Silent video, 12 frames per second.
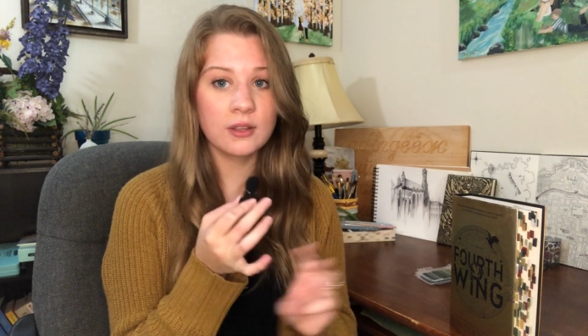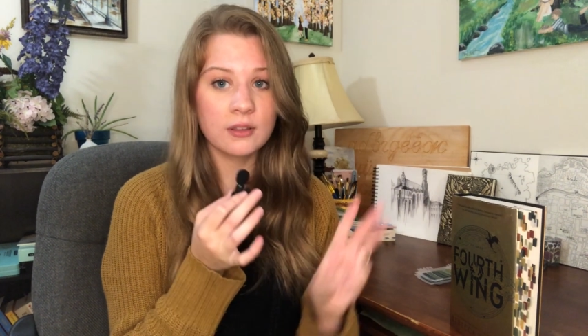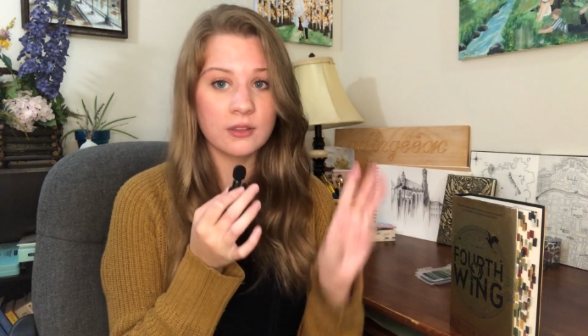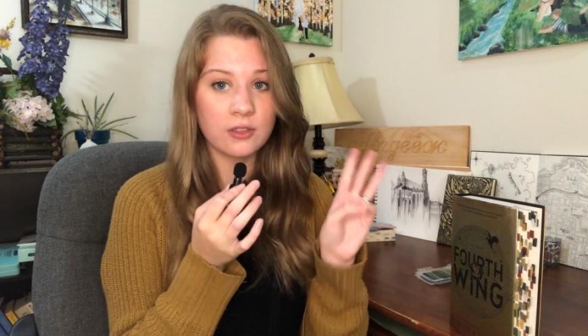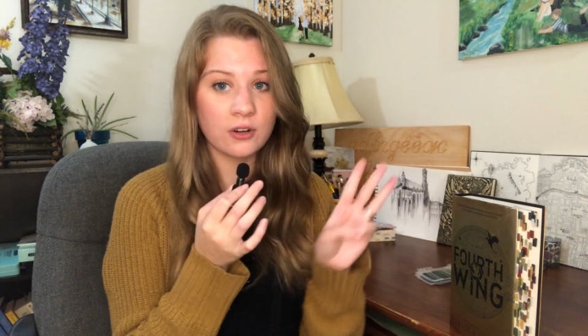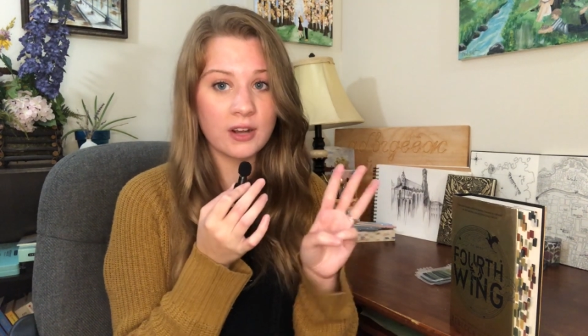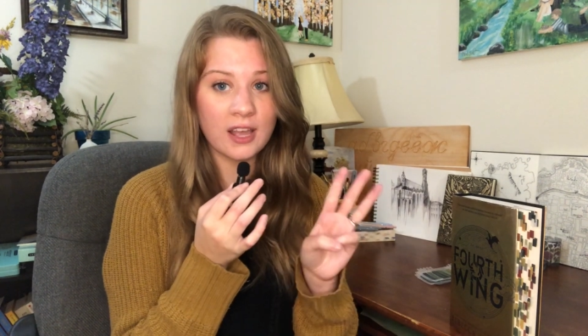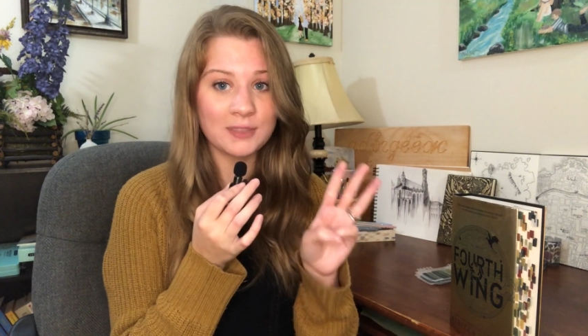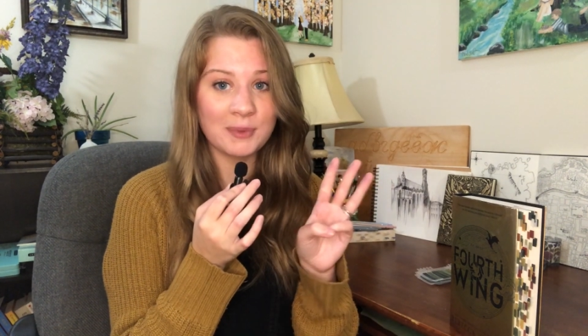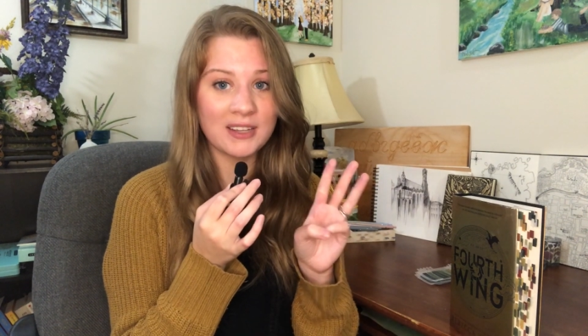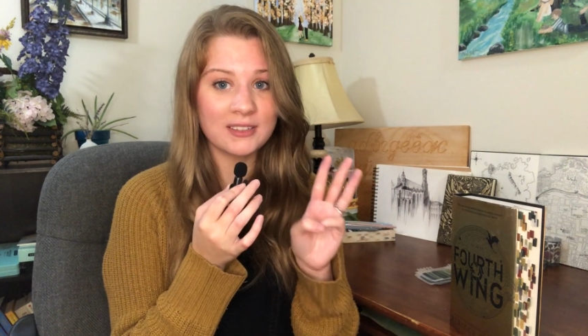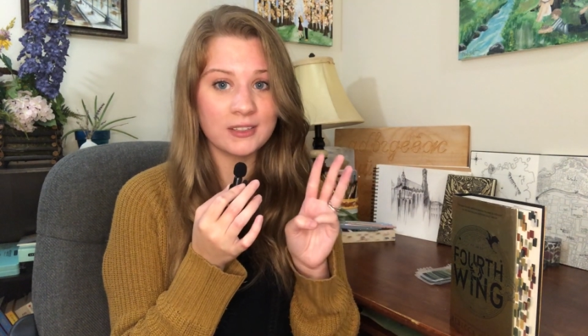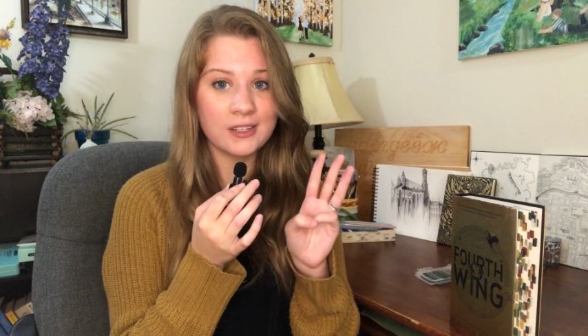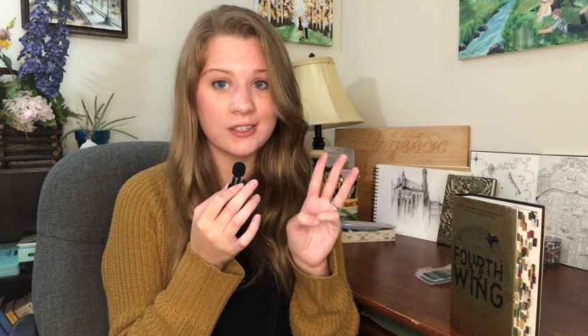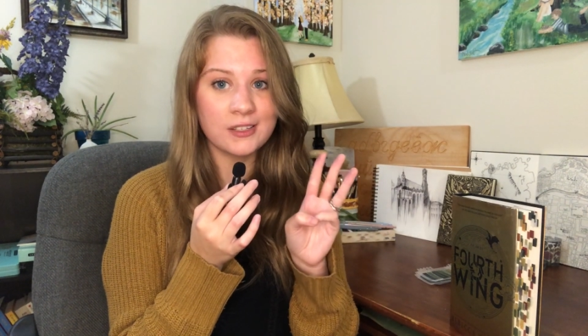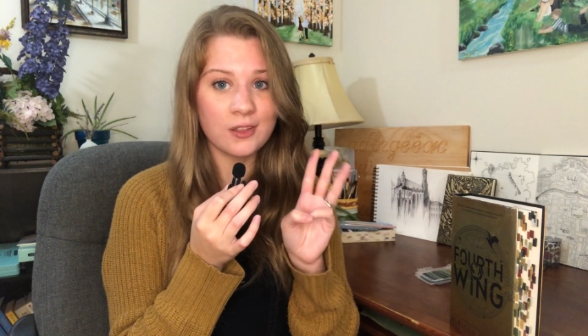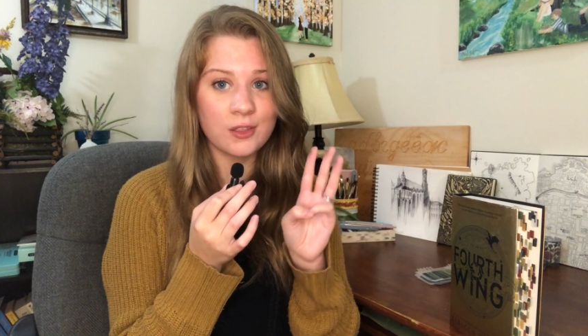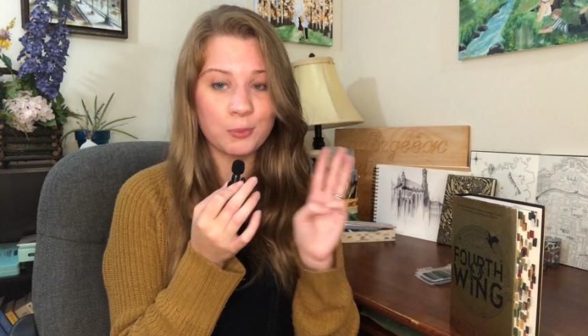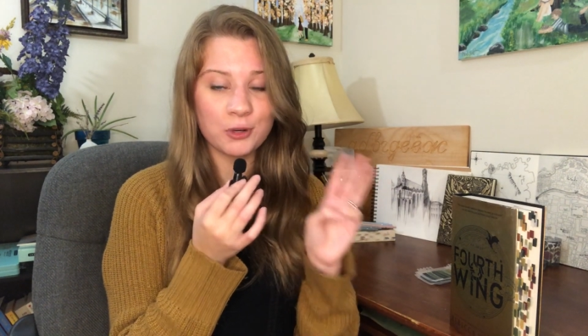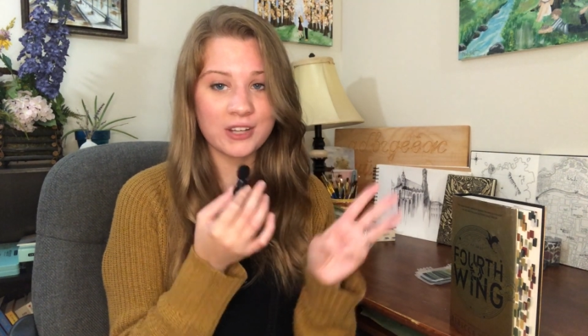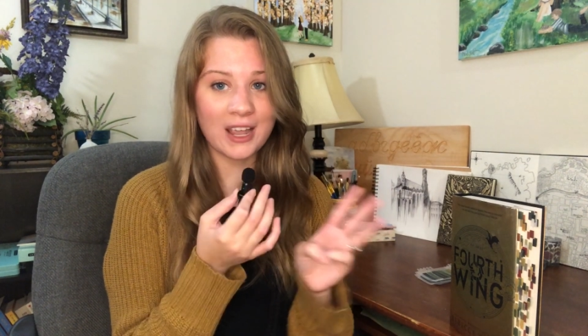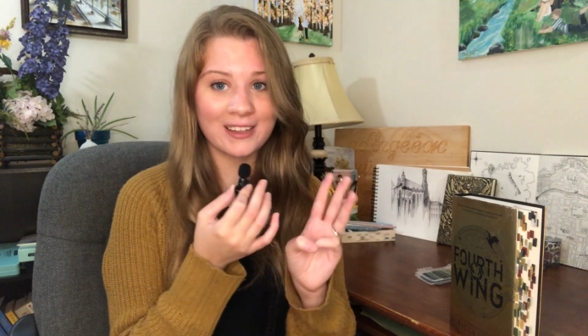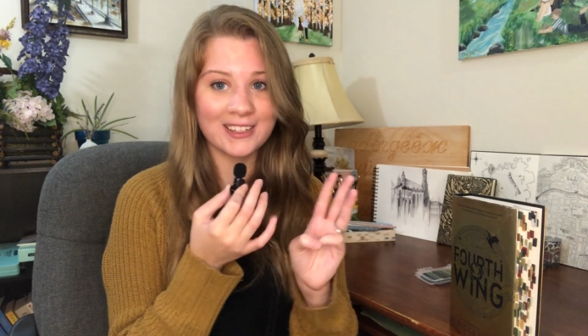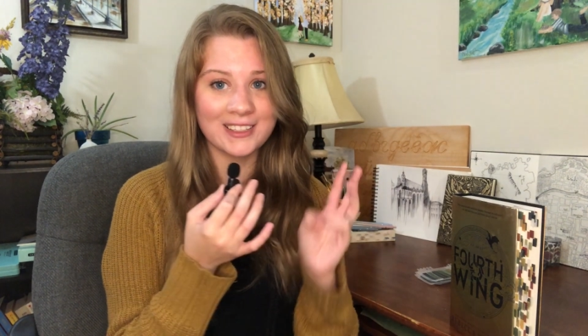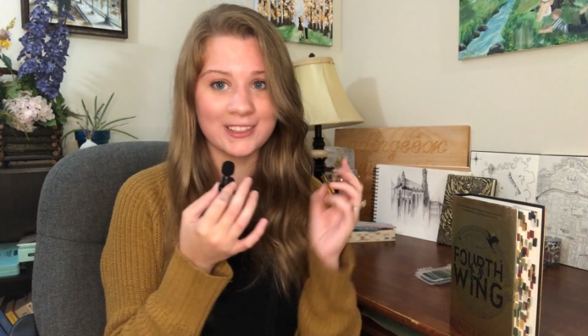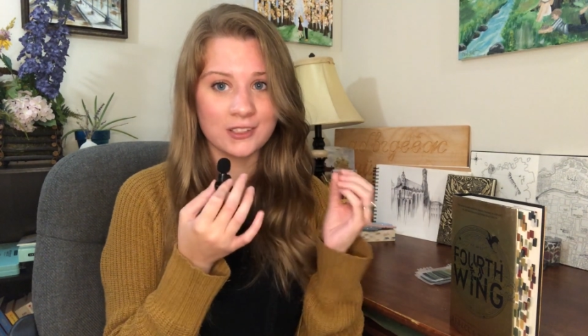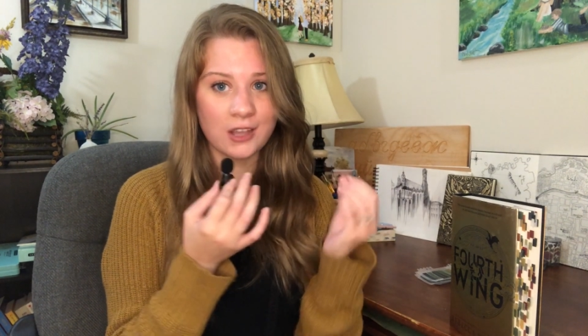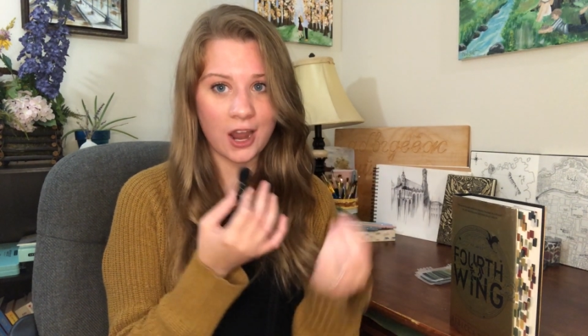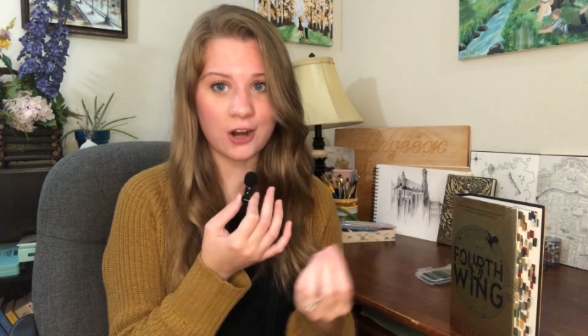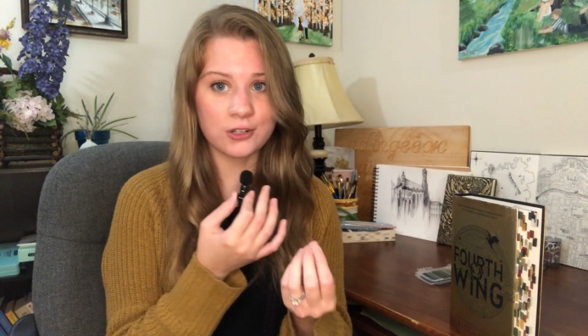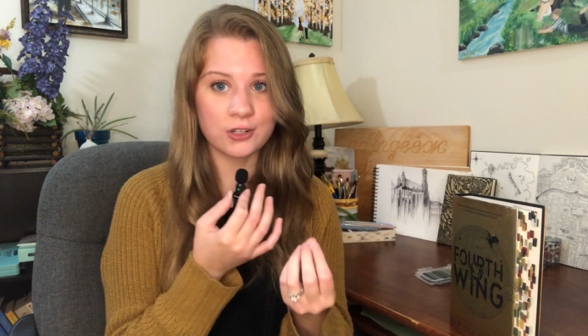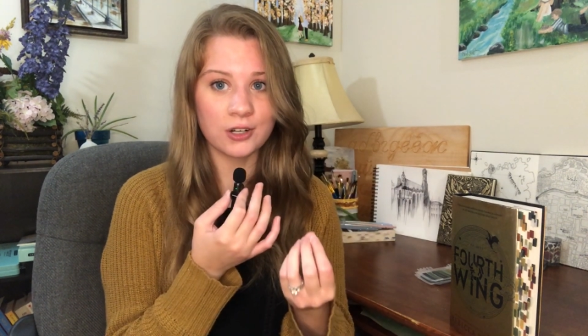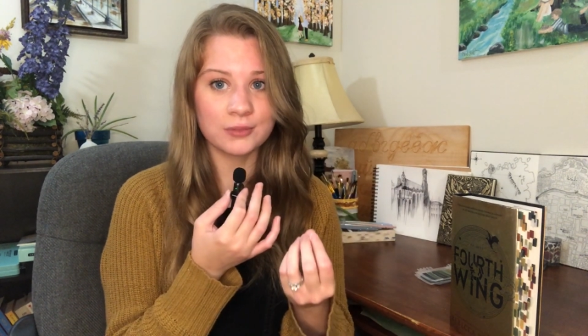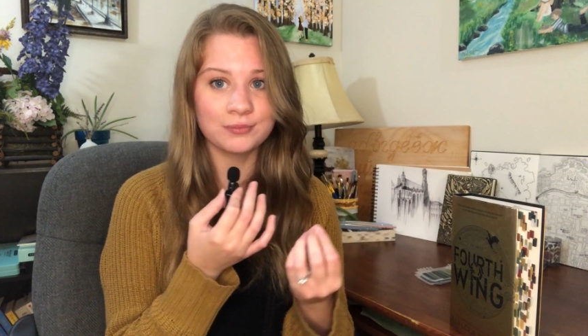The third aspect is the protagonist's character.